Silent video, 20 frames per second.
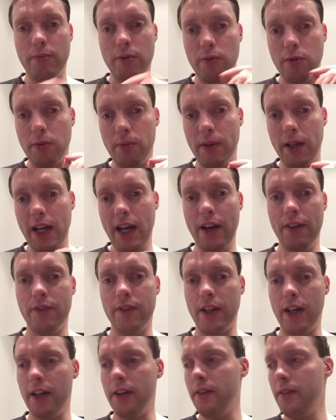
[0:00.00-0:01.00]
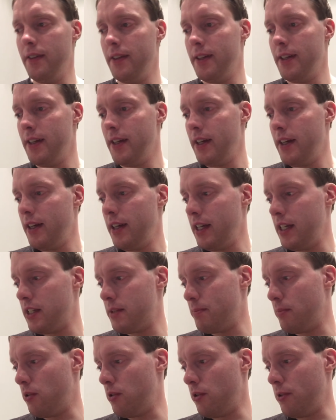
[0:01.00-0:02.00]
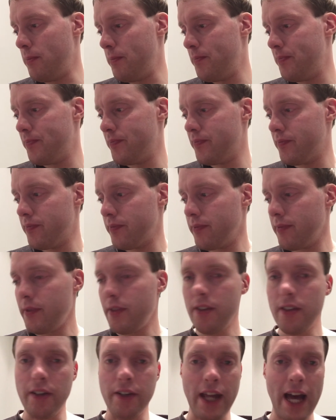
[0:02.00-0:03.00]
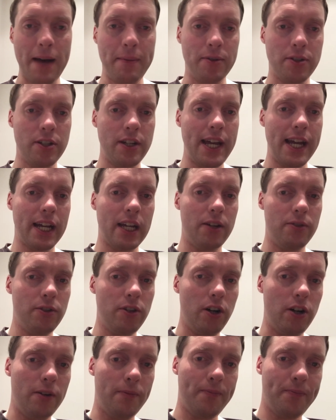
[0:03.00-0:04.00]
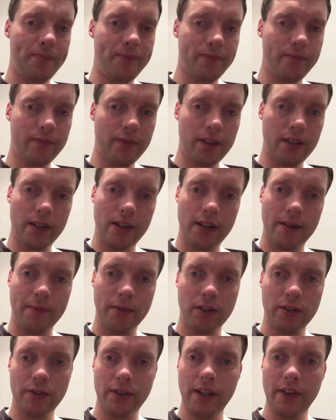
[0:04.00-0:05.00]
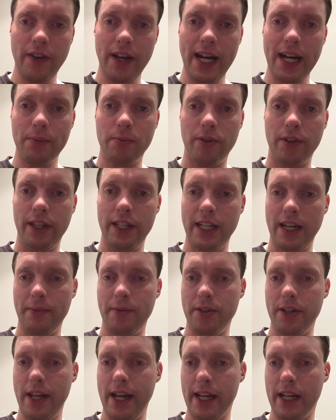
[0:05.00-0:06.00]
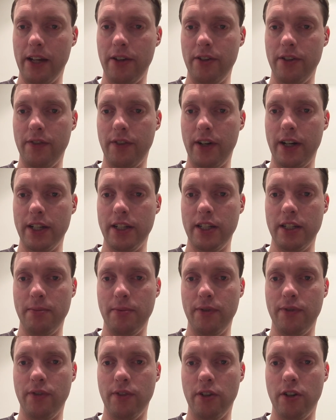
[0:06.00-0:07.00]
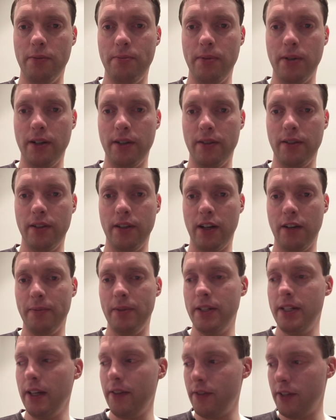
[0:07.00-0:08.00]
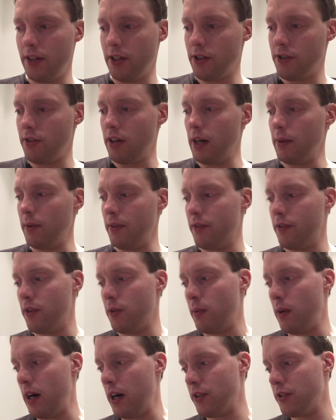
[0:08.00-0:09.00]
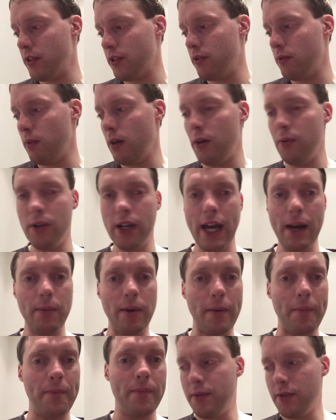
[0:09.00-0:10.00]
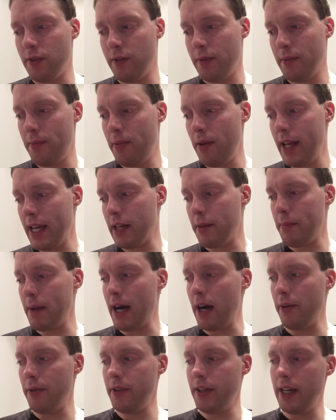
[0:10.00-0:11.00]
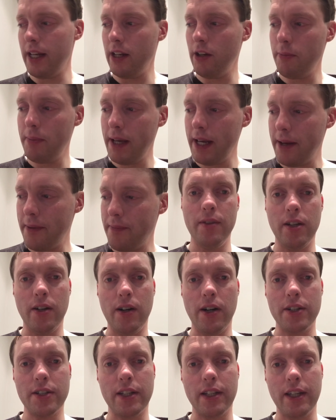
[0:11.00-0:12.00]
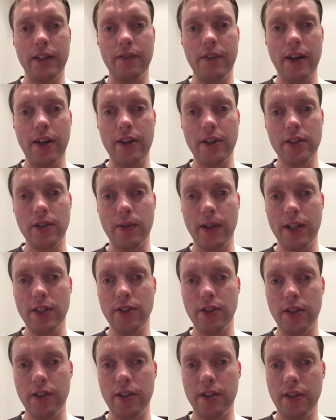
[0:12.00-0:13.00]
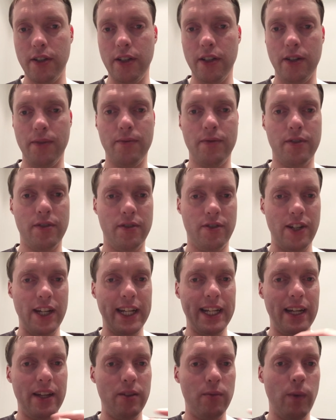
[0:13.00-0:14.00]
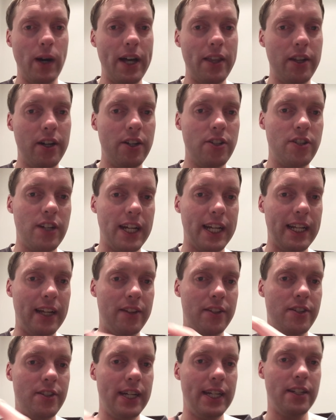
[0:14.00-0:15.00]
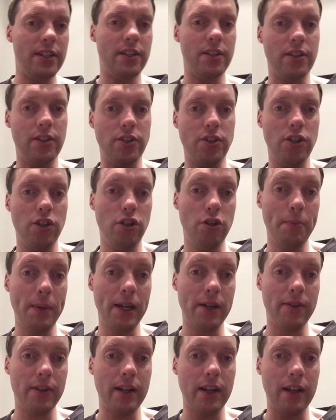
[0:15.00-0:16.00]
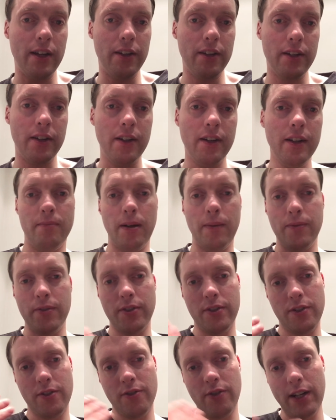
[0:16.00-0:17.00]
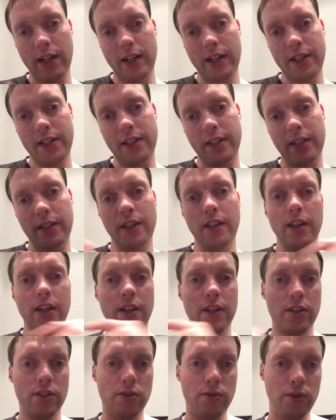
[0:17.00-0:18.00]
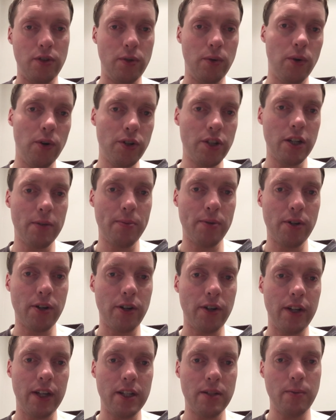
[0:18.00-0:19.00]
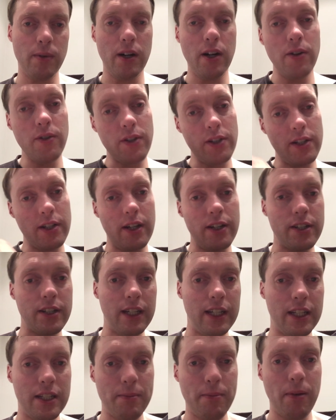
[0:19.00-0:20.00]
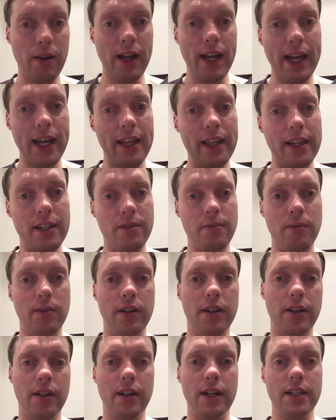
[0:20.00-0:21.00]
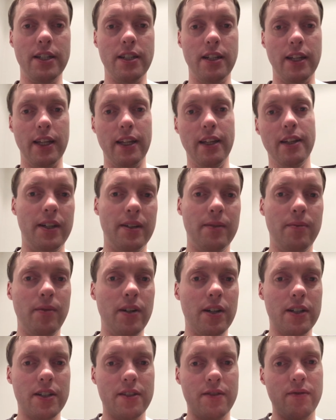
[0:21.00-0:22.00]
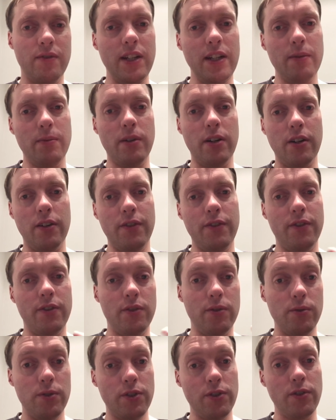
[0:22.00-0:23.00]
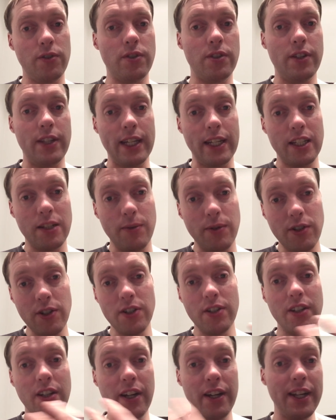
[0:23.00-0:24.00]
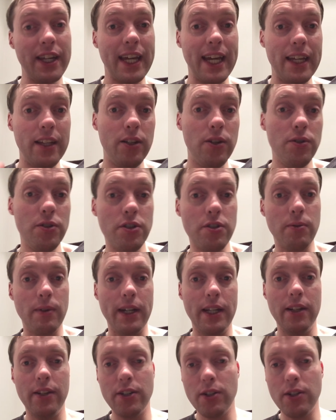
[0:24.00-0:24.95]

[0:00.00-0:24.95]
But what we have done is bought an Amazon Echo Dot. Because we never had one of these Amazon Echo devices before, but I've been tempted to try one for a while, so I thought, well, we'll get one. So we've been playing about with it a little bit, asking it various questions, checking out the weather, checking out the status of the tube here in London. Mum's tried listening to a new audiobook on it as well, just asking it to play it. That's worked nicely. It works really well for all sorts of things. So we're just kind of getting used to it.